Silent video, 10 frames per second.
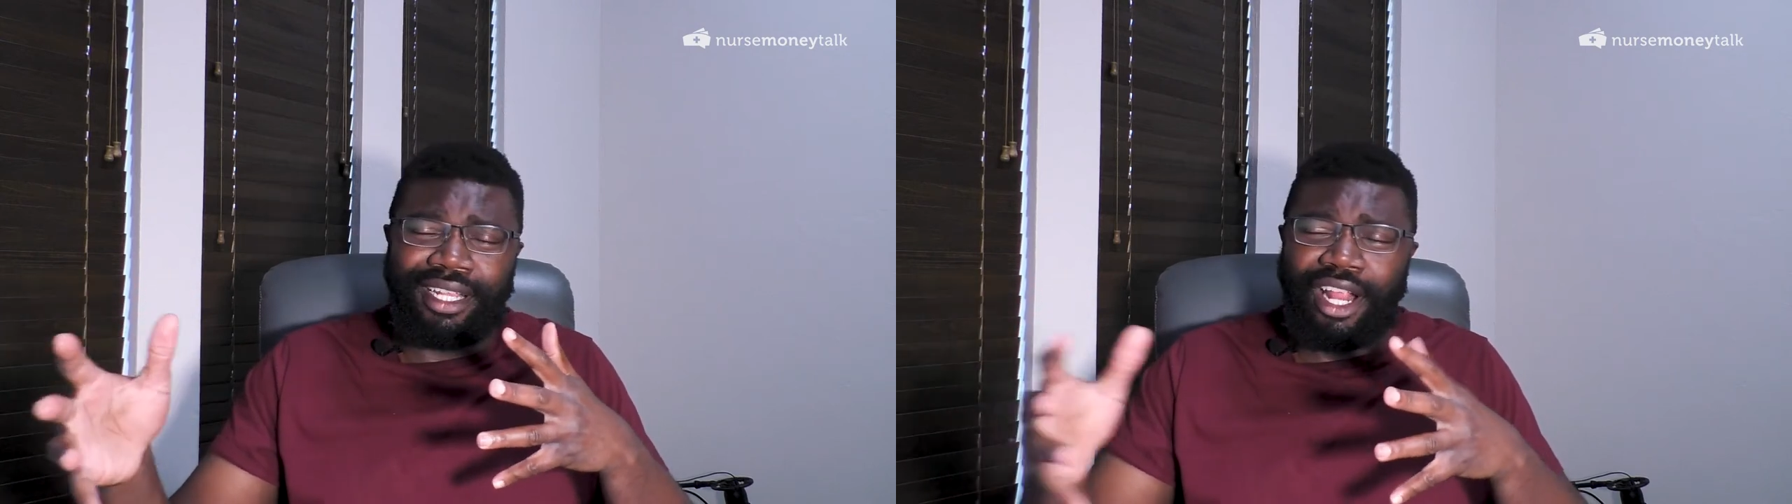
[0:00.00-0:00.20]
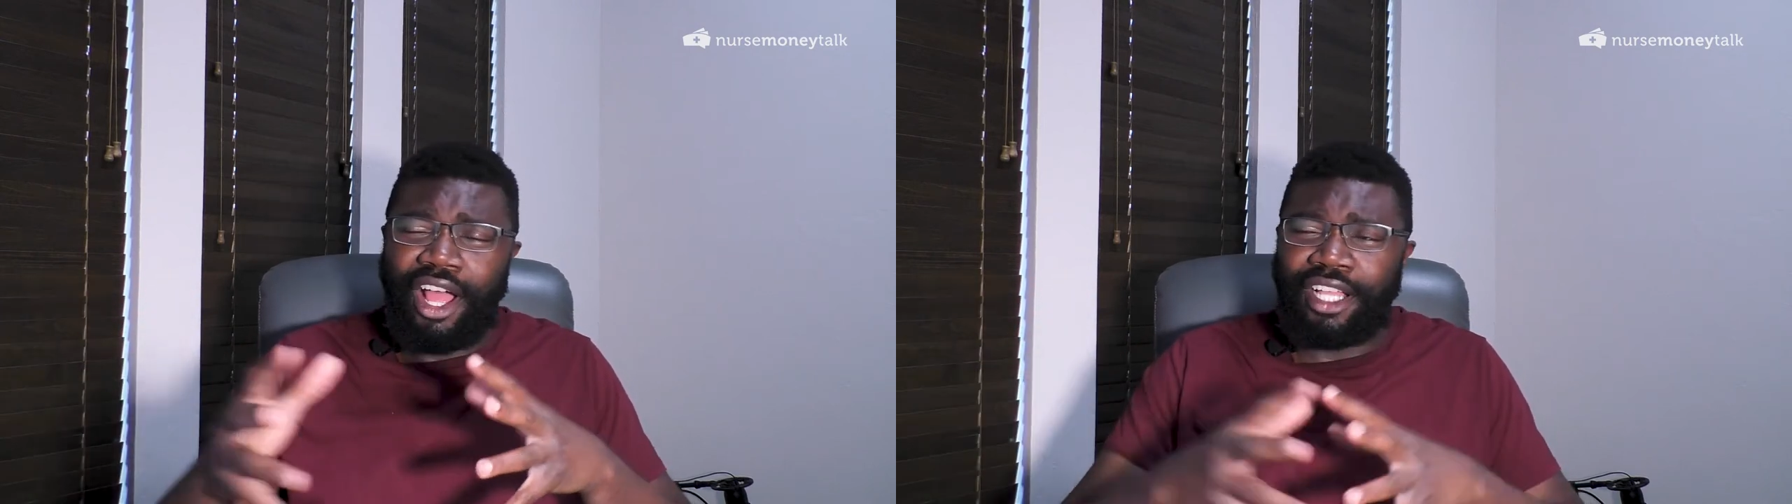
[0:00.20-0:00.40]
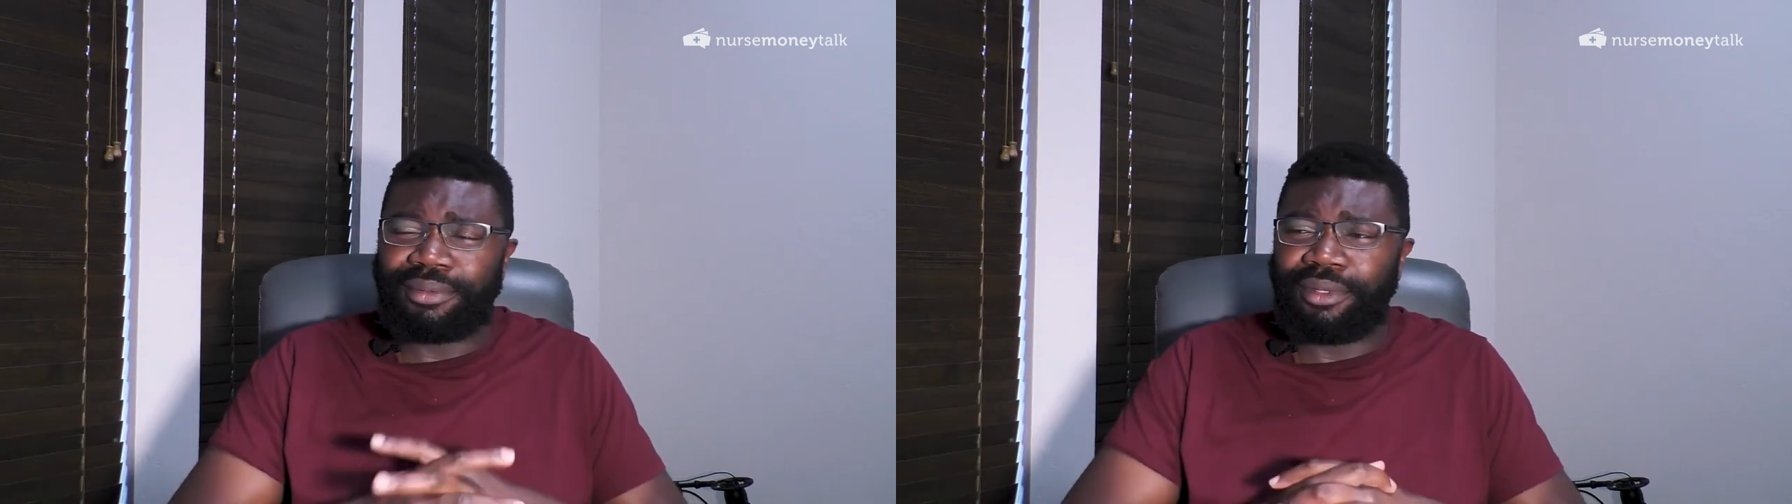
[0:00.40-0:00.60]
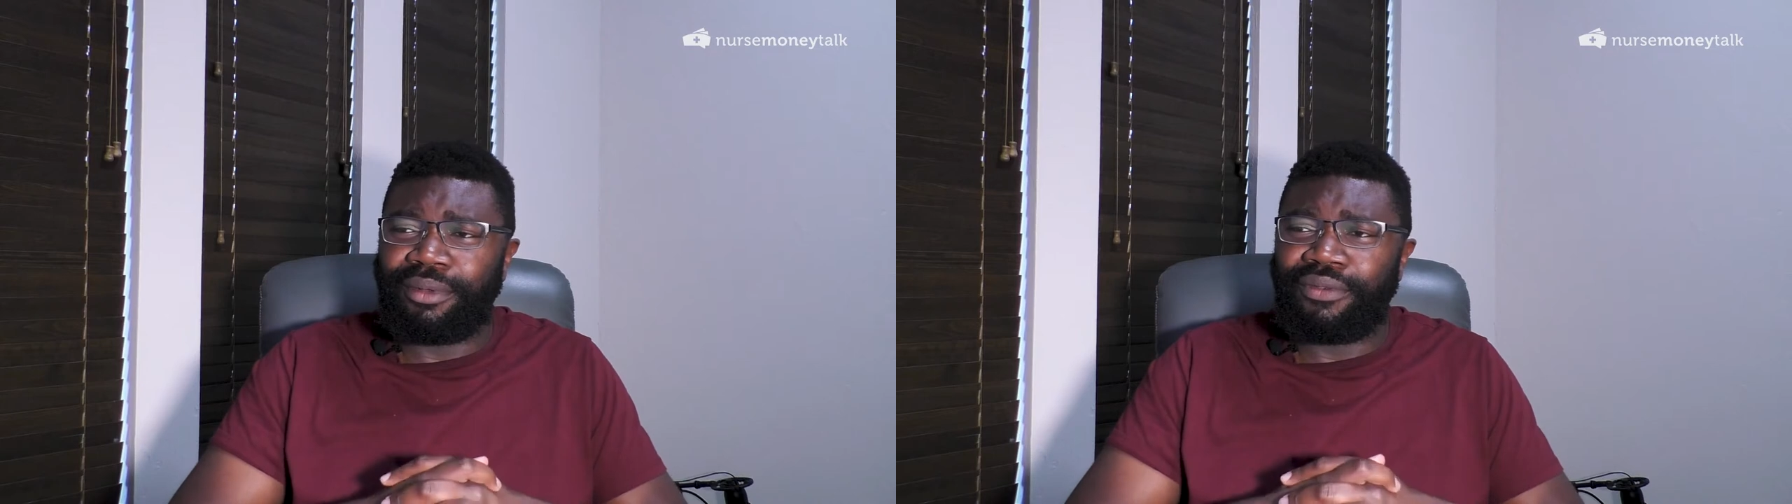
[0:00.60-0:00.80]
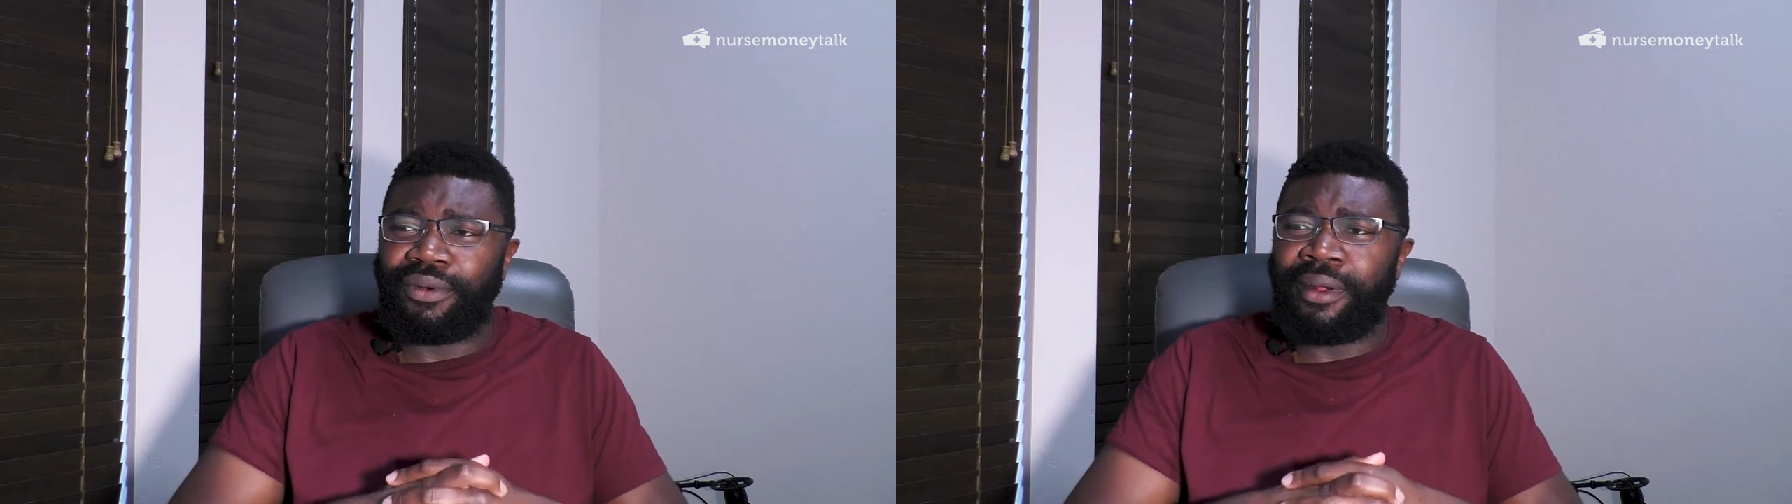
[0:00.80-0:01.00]
in a hospital
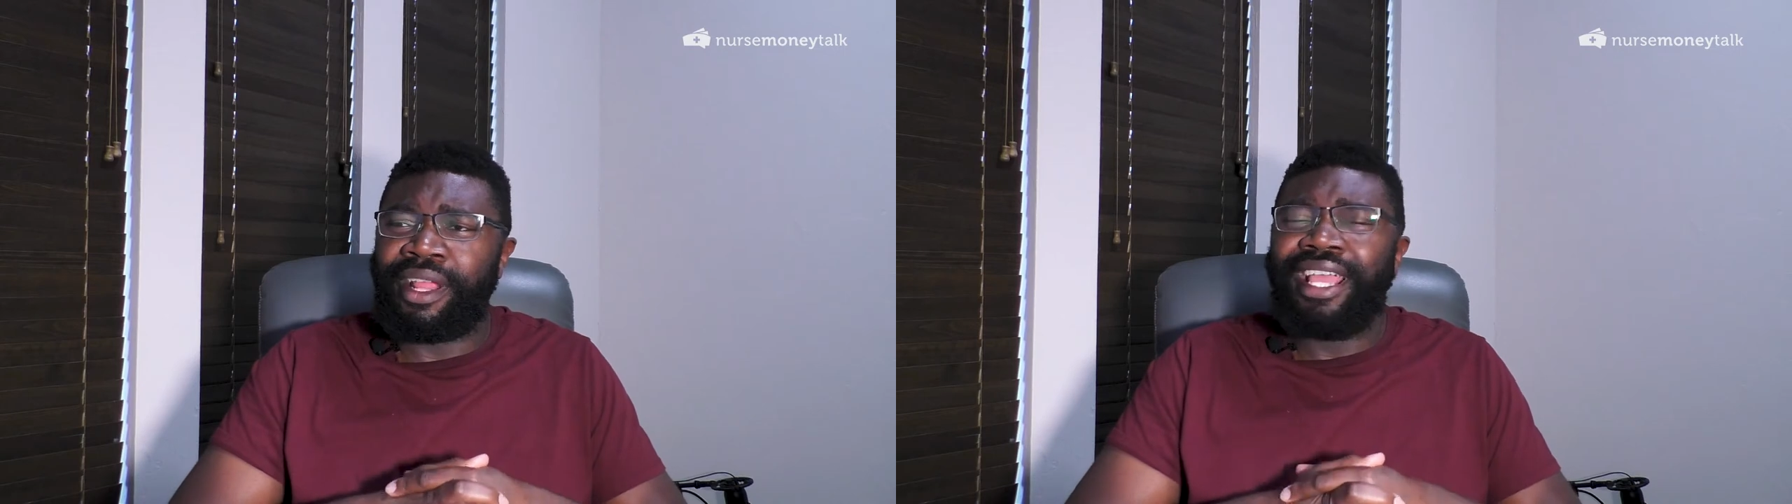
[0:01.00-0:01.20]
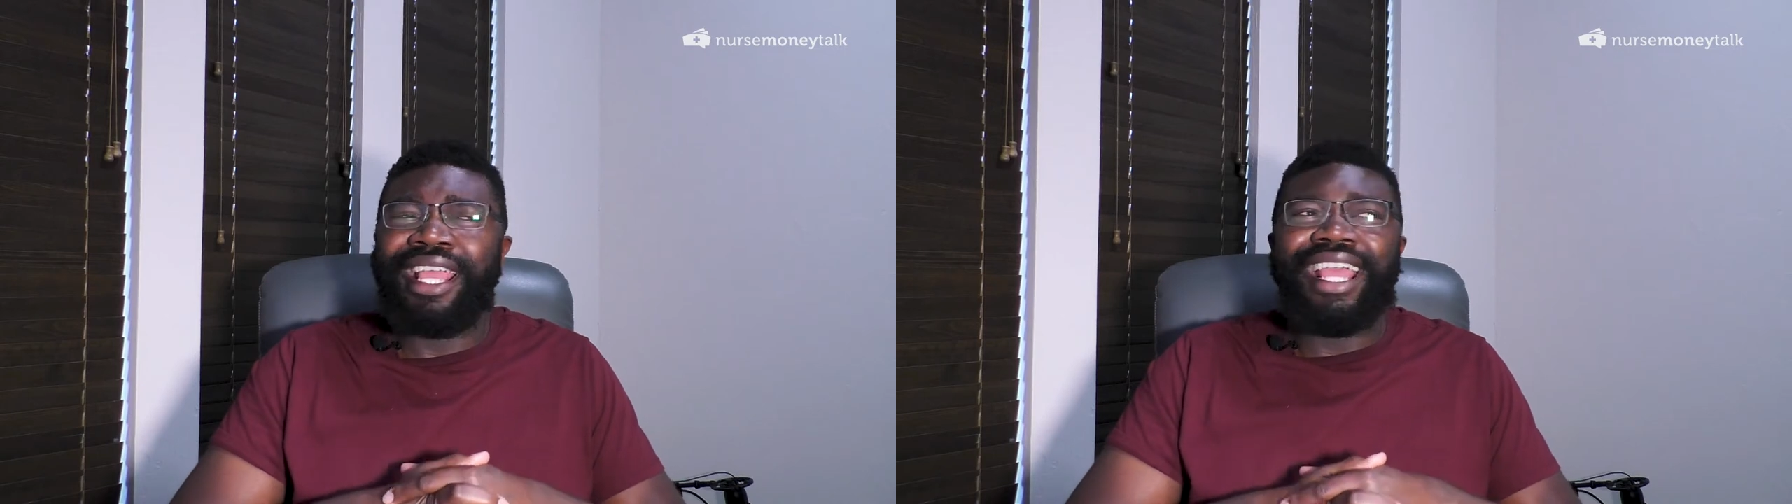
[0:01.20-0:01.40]
before